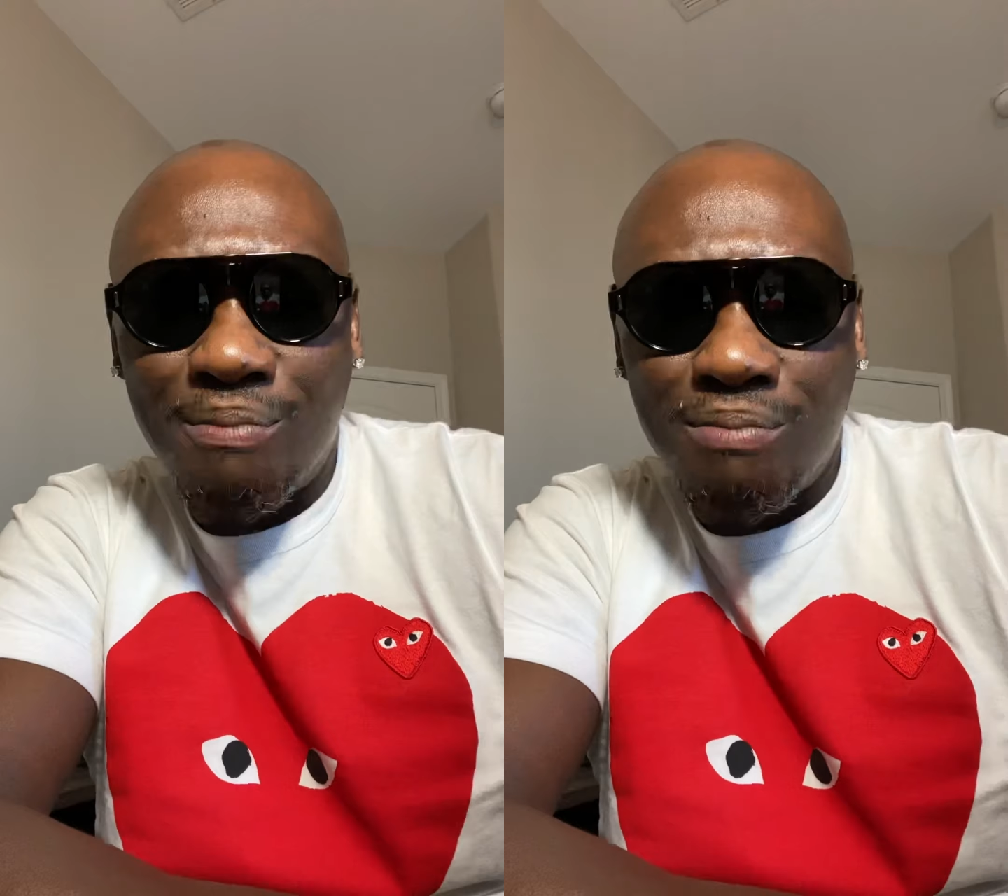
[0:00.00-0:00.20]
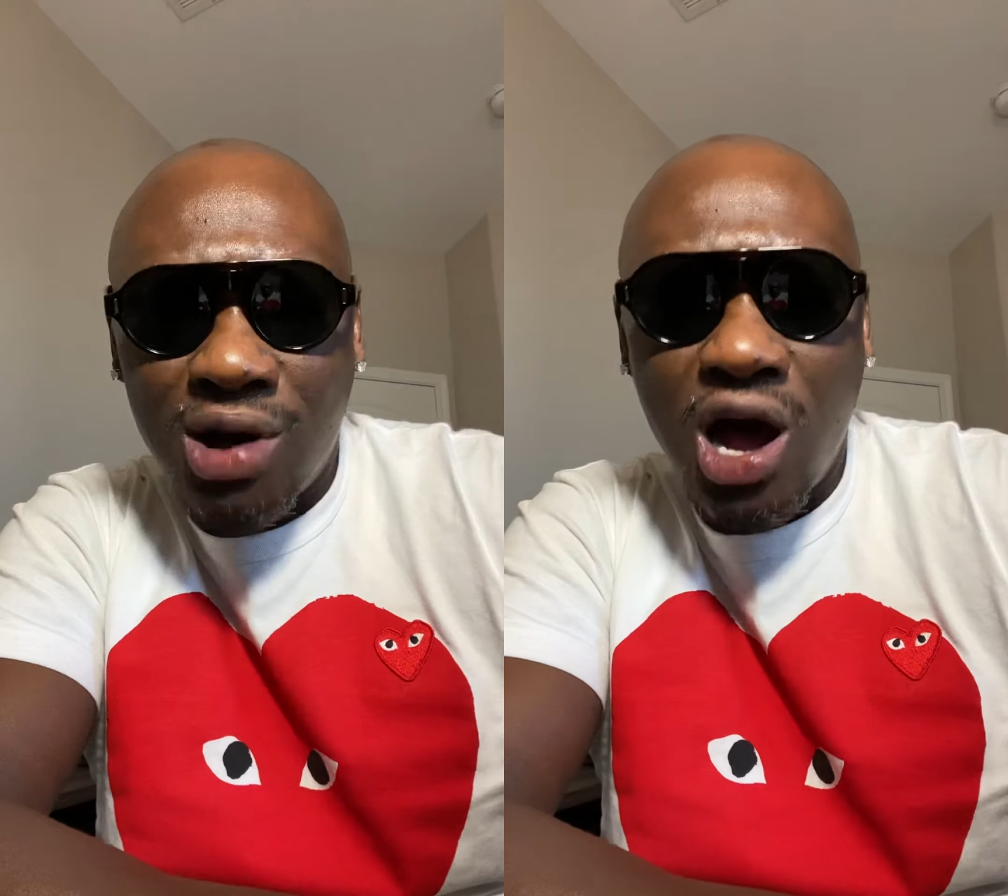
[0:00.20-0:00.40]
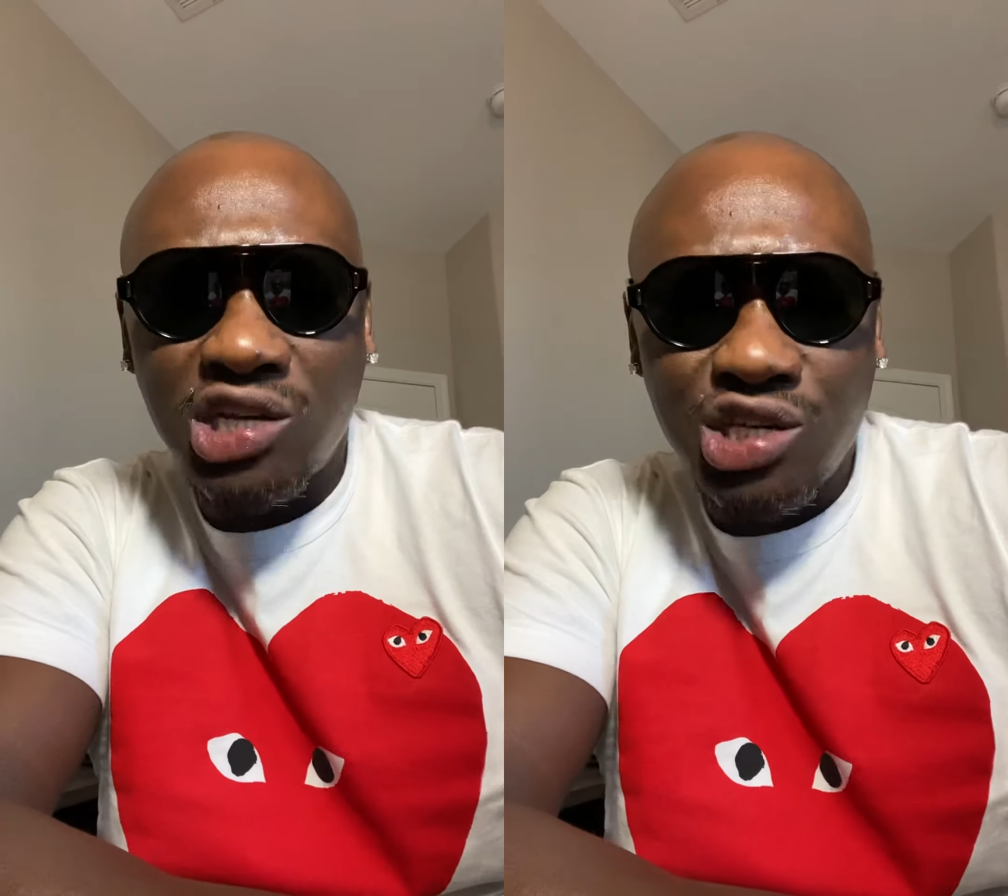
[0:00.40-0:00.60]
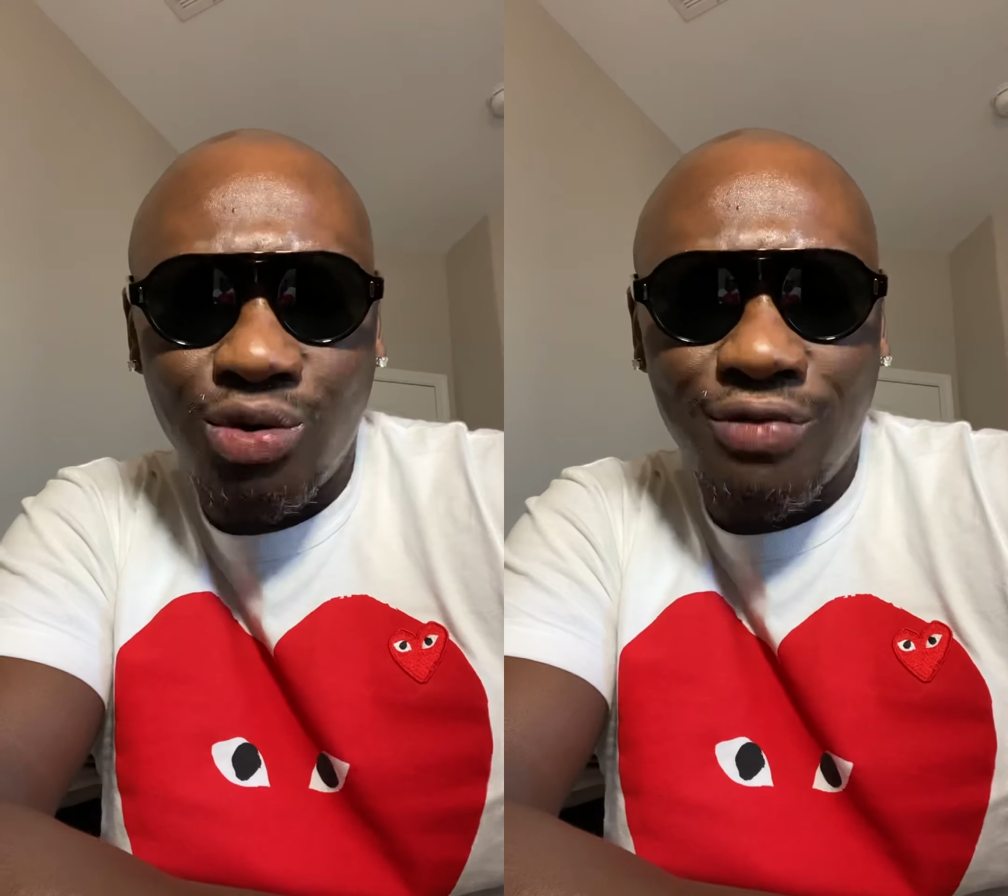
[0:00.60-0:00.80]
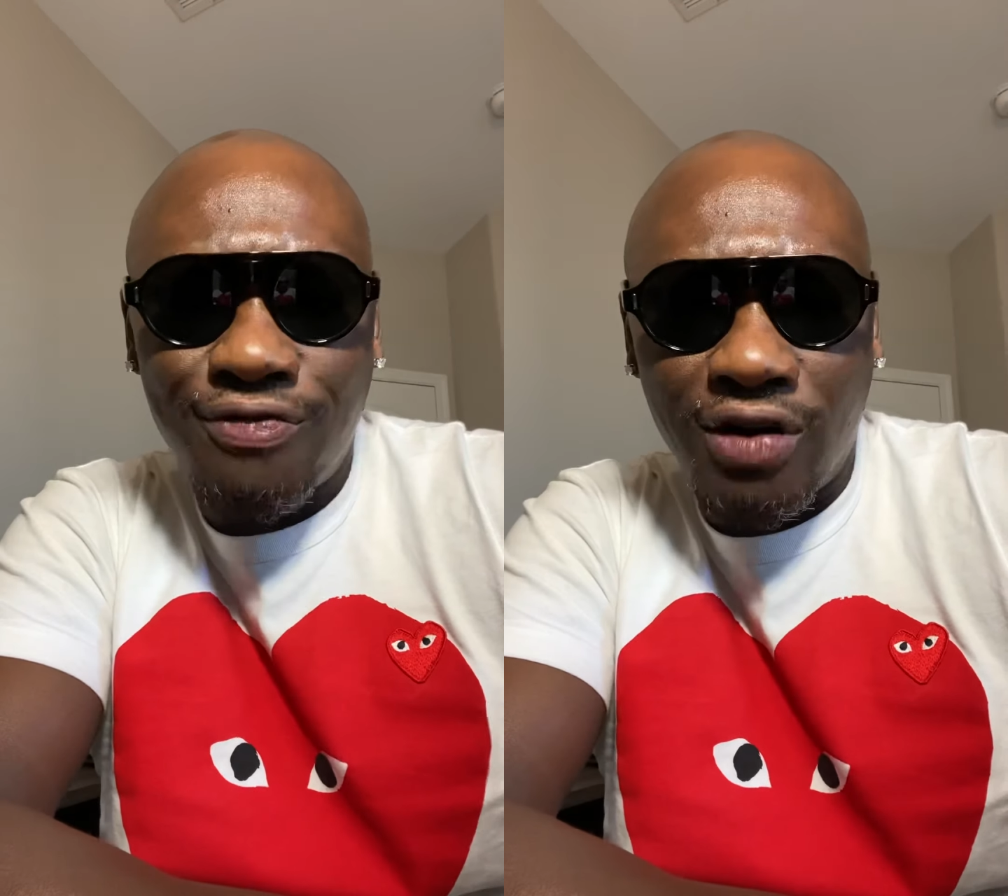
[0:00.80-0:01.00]

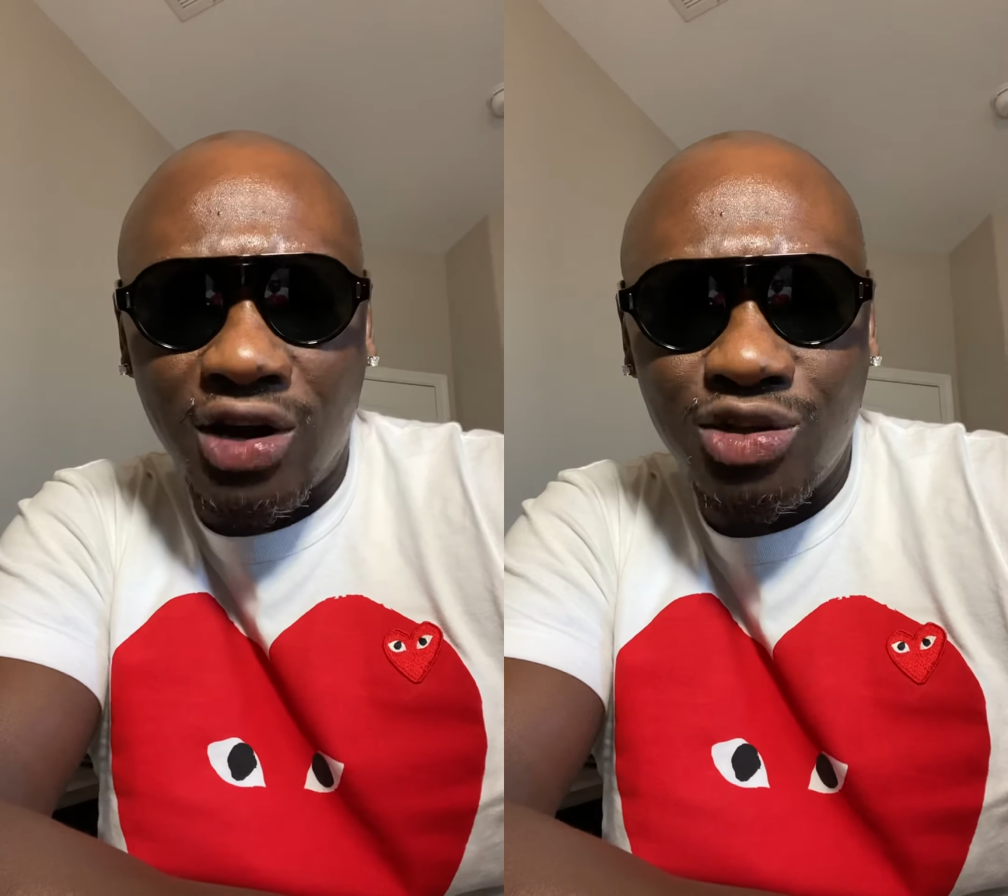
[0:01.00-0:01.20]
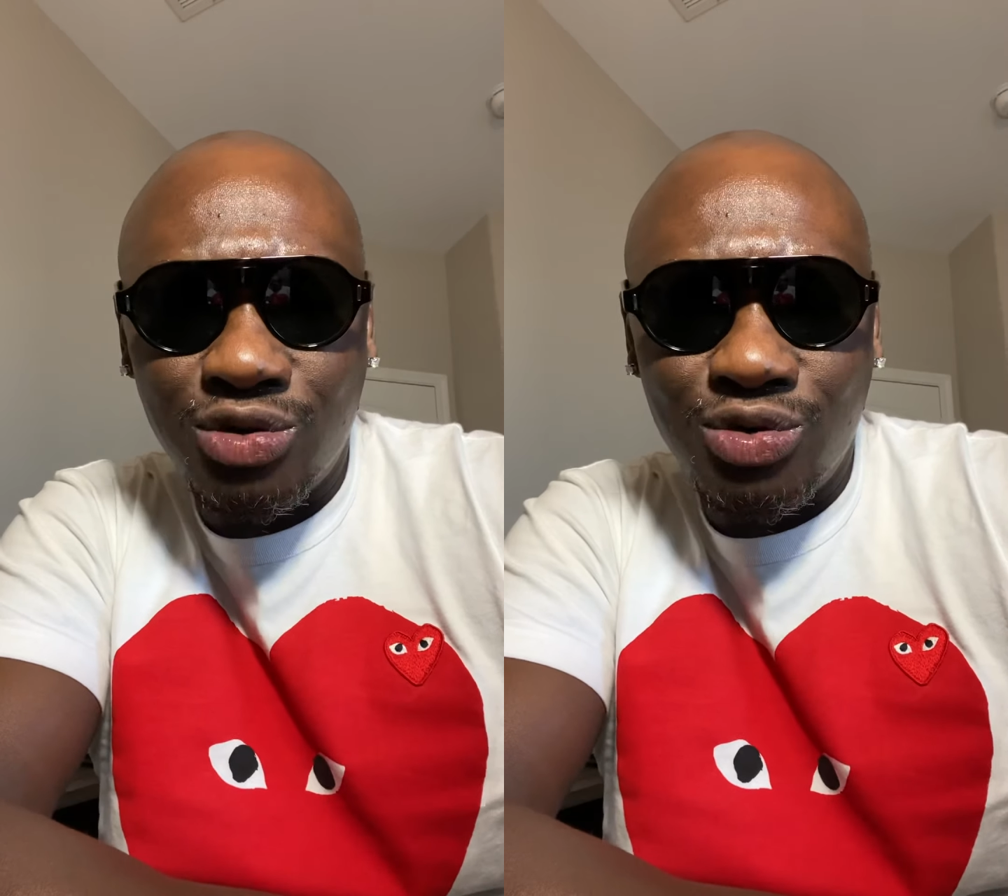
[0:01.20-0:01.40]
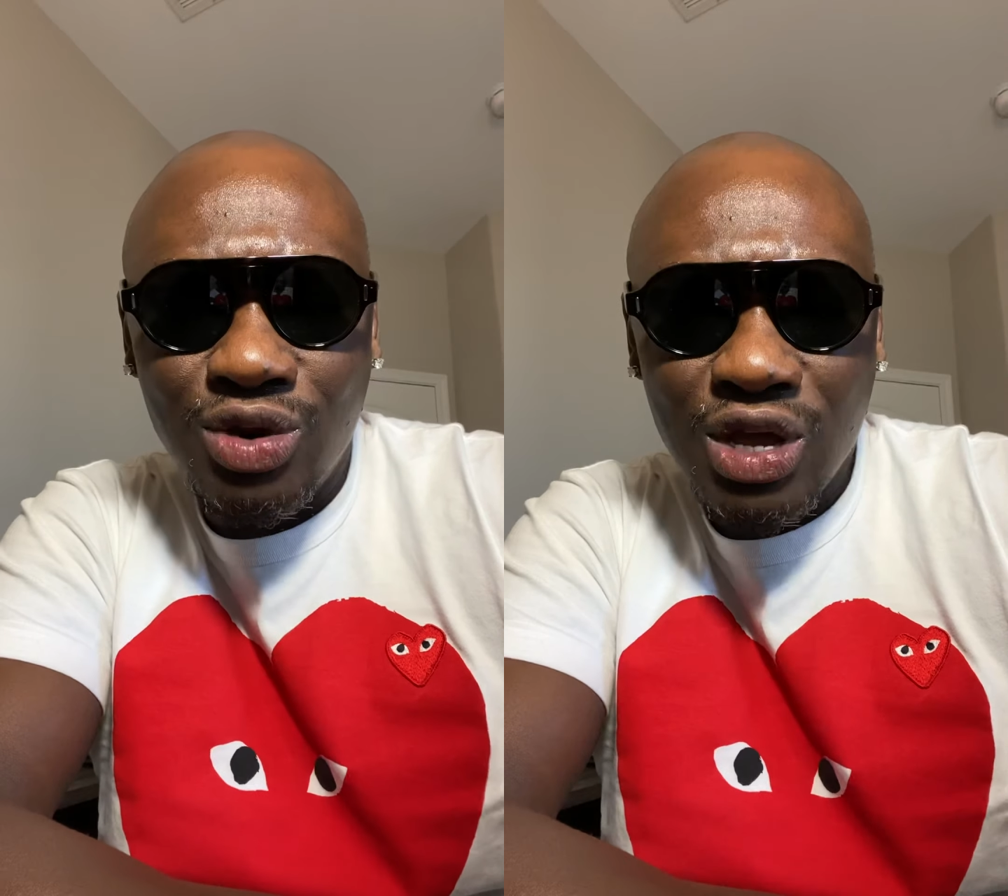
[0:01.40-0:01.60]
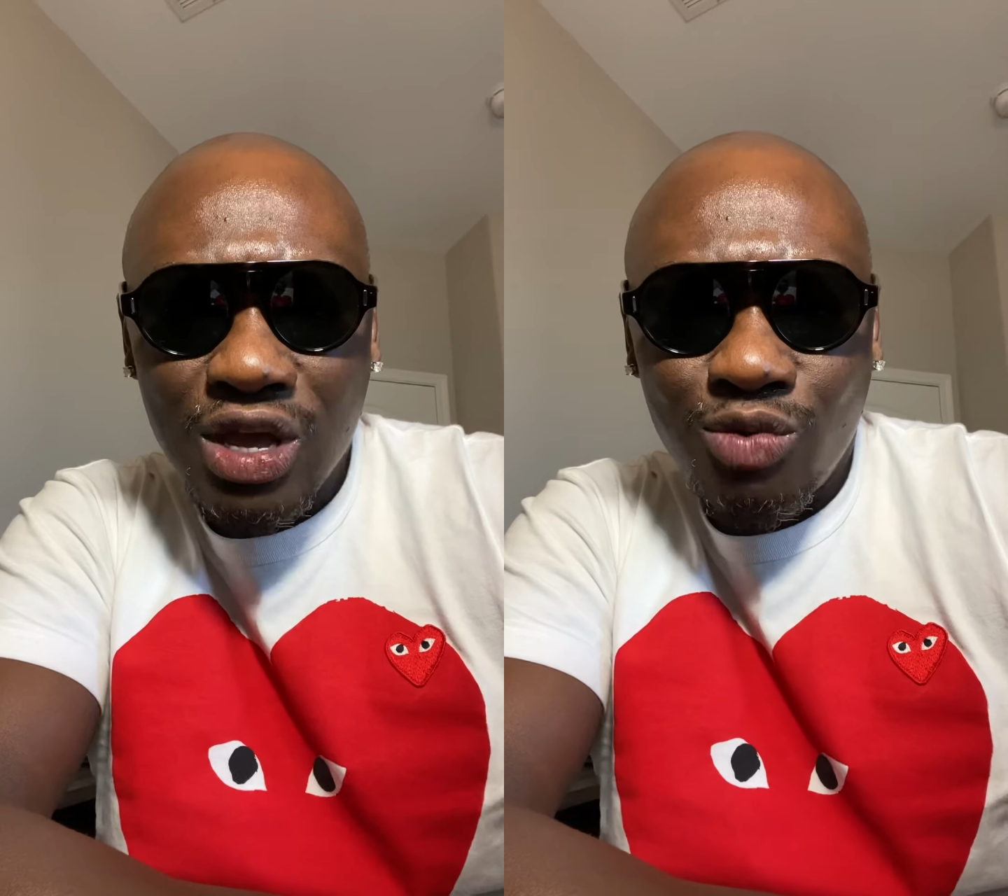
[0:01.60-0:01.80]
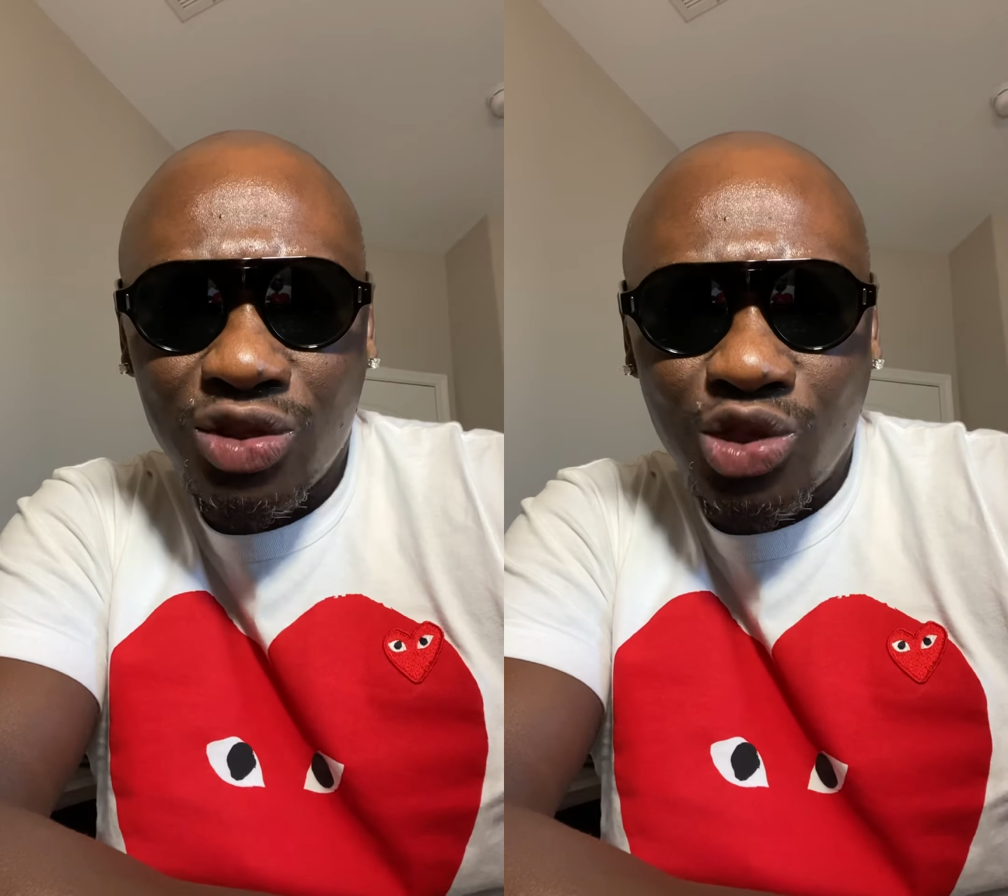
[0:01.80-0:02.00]
monster in front of you
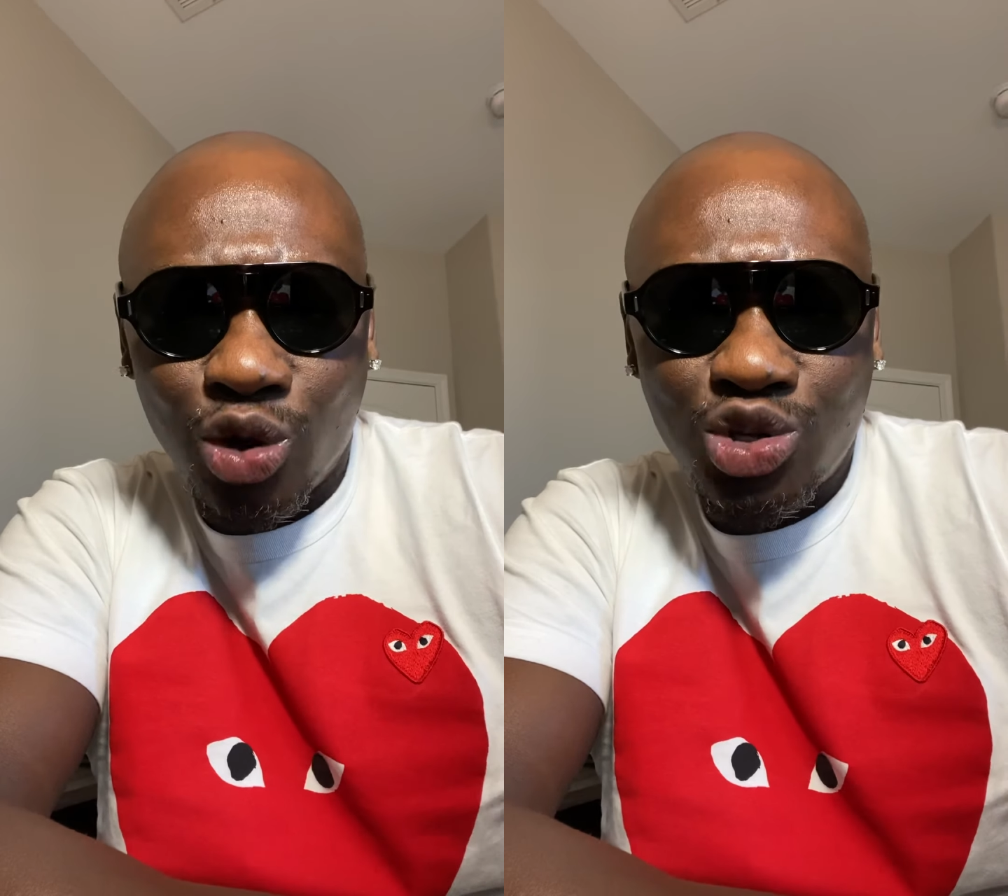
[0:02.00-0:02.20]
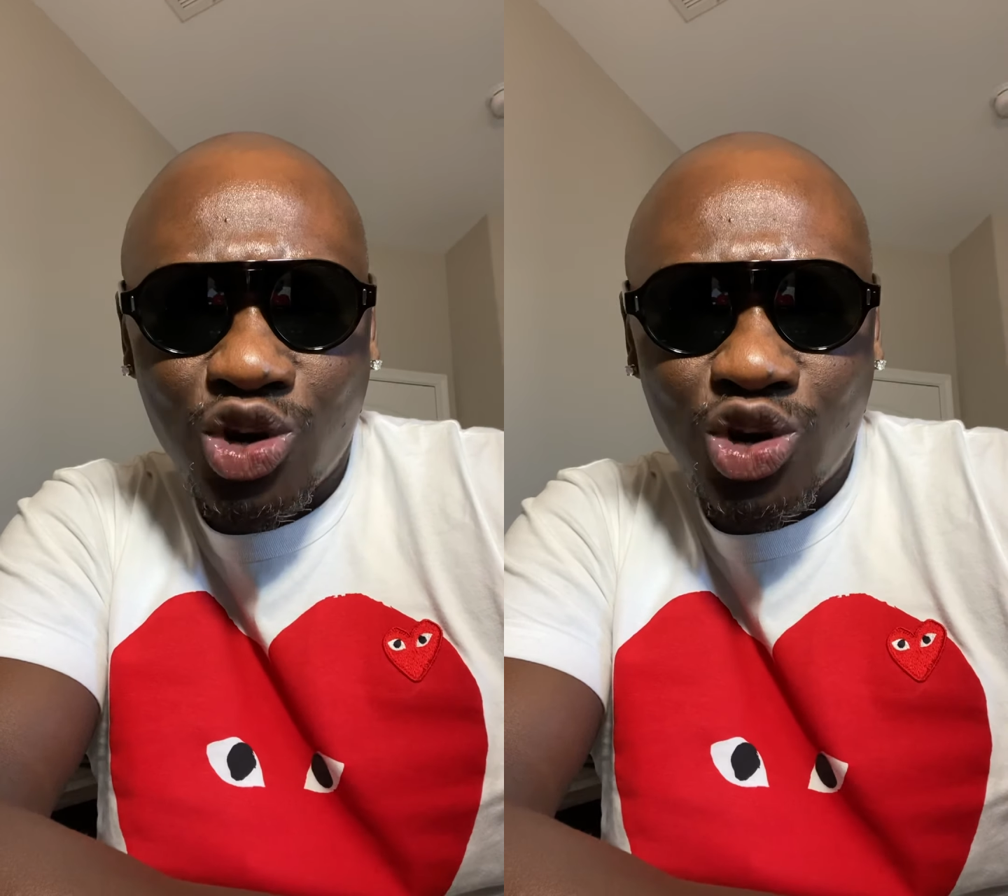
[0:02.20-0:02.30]
with those